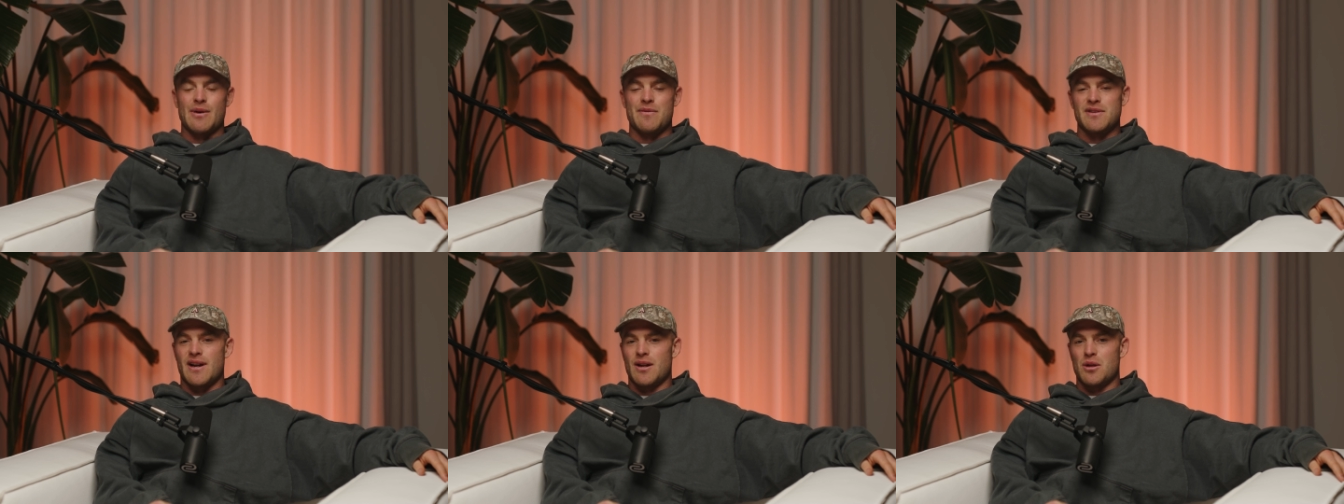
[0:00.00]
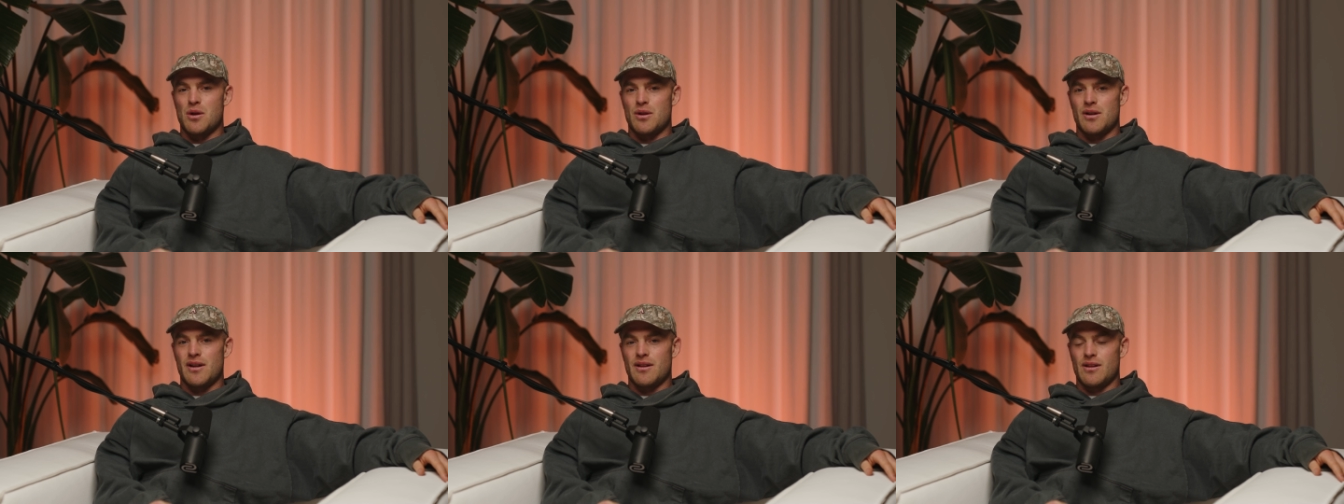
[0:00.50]
we haven't done a
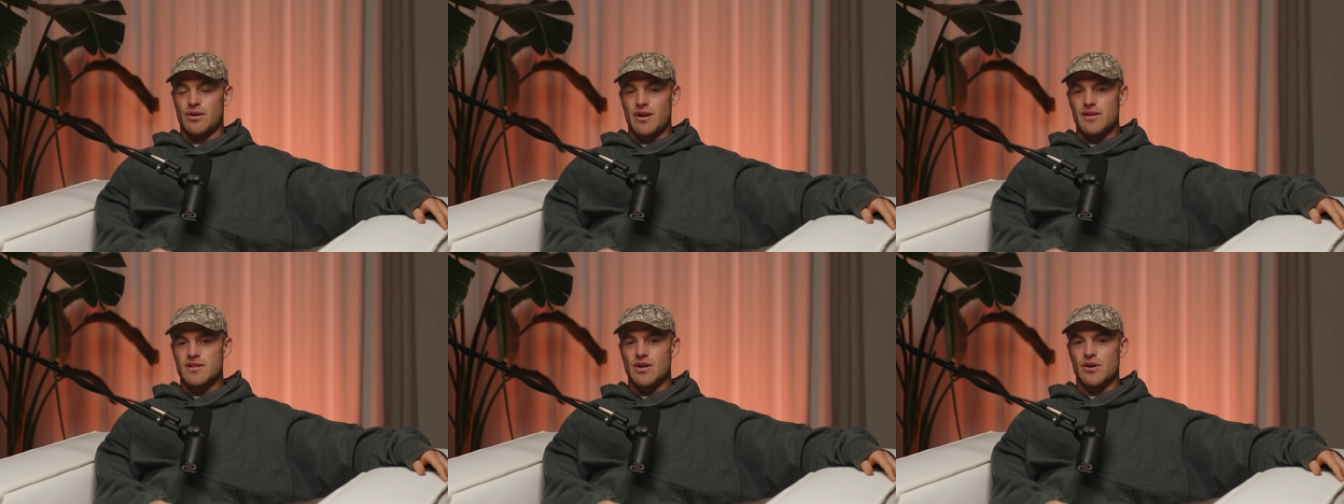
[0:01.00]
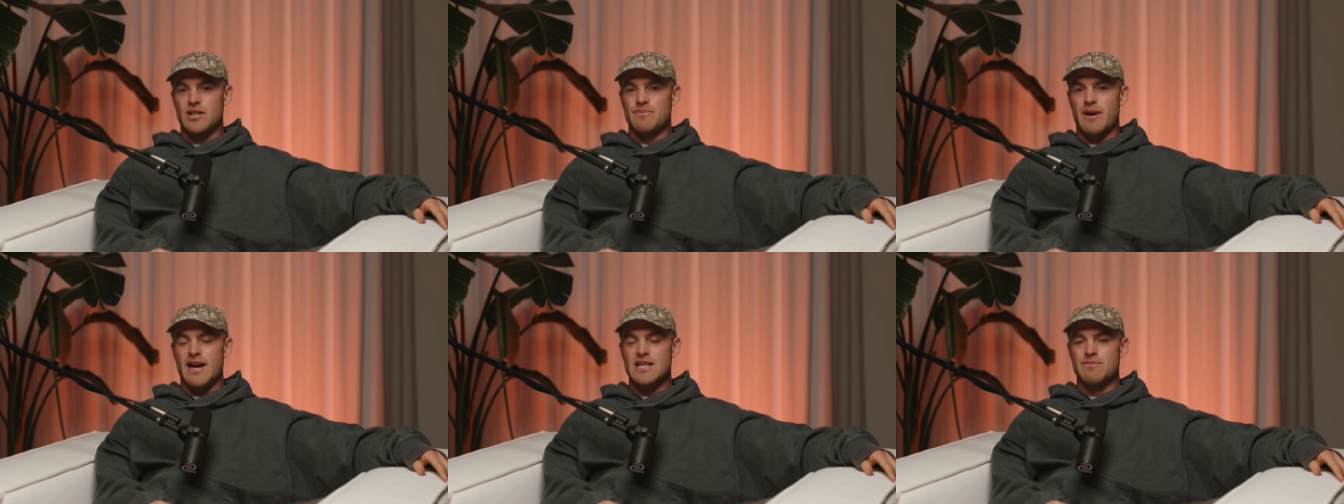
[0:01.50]
lot in the soccer
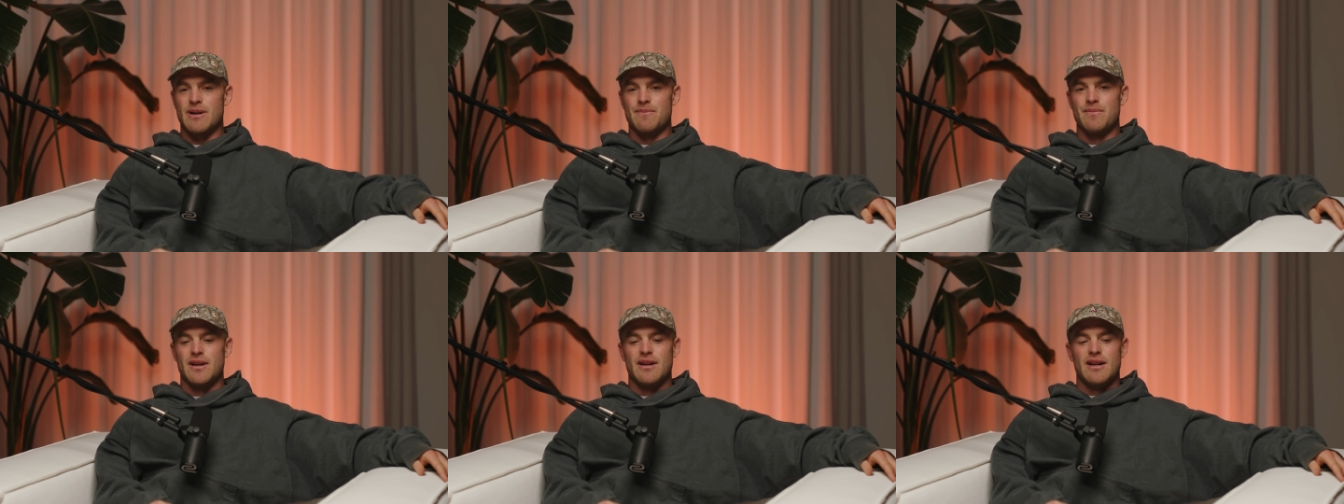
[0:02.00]
space, but